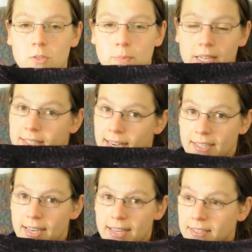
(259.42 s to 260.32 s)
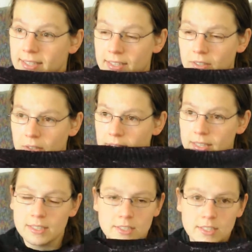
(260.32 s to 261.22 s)
spent 10 days knitting on it,
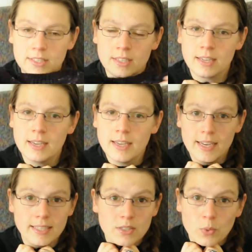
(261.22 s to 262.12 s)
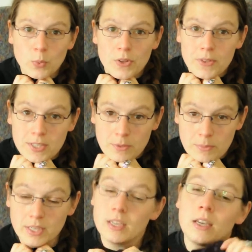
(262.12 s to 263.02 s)
it's not worth it to
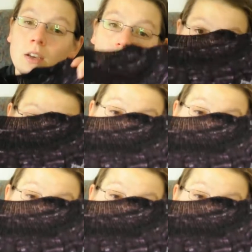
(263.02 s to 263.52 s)
me, although